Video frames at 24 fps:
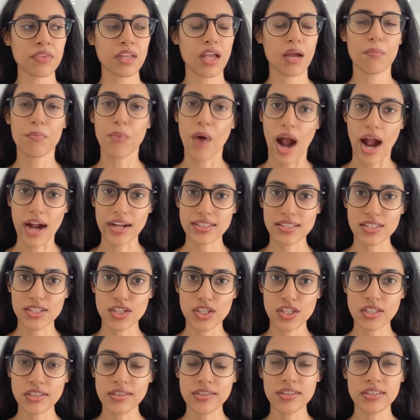
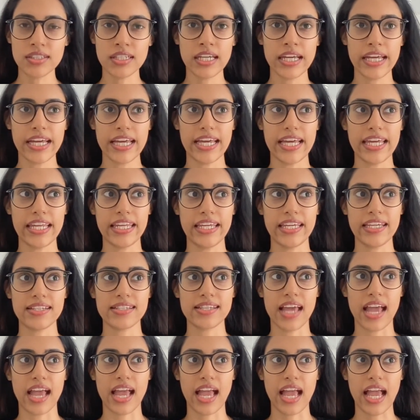practical. It is
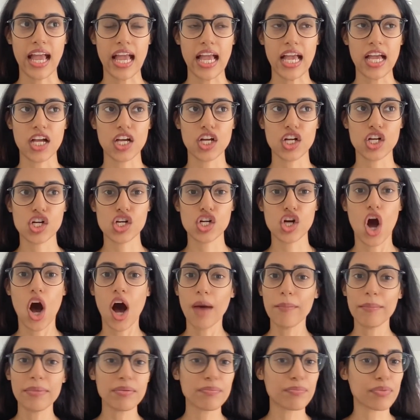a
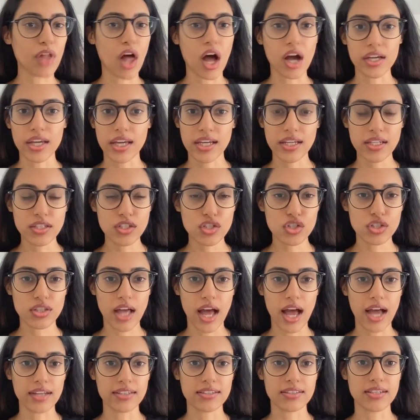common blockage
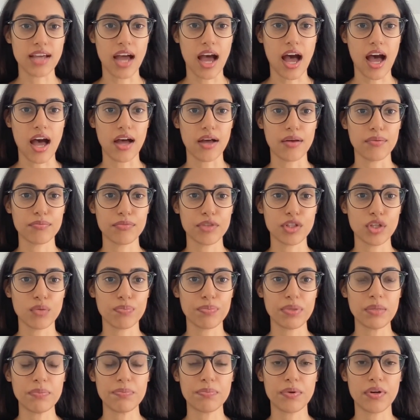that
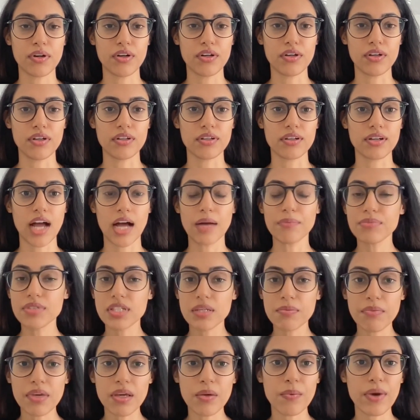people come to
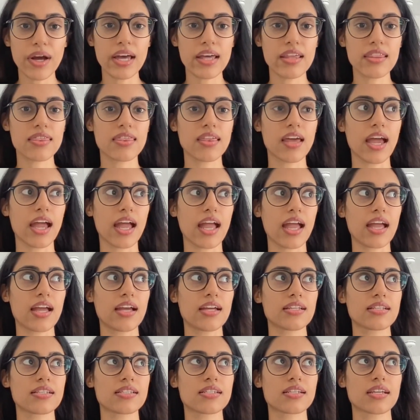me with,
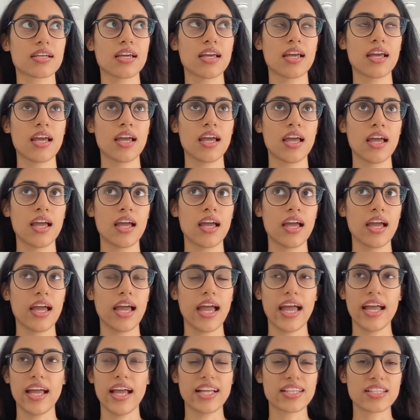and
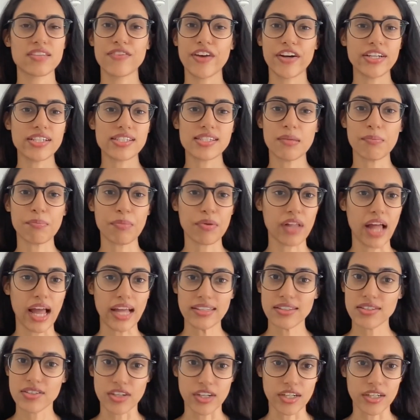it's a very simple
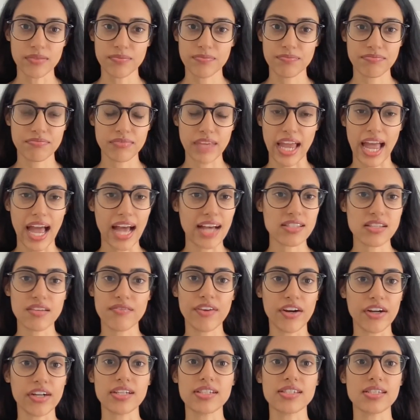answer. It has a
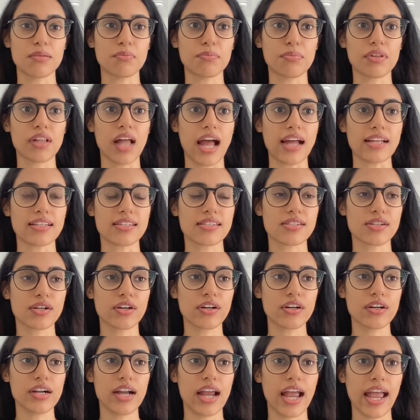very simple
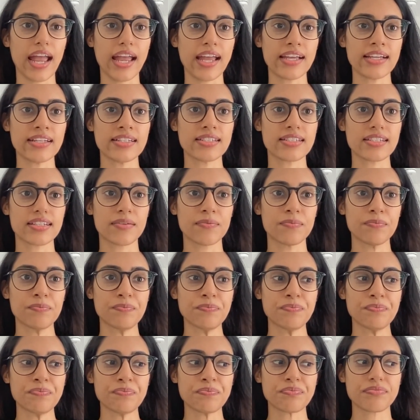answer, and
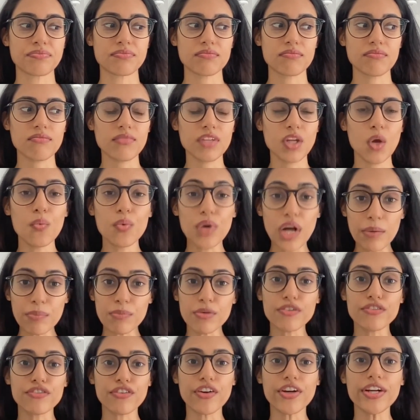what I'm
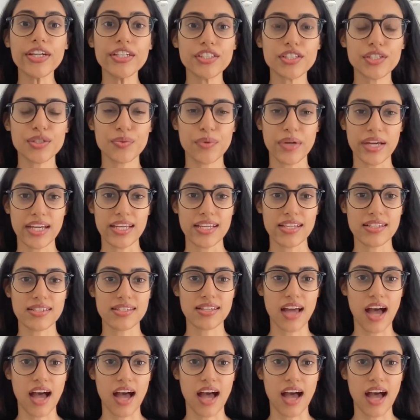referring to is,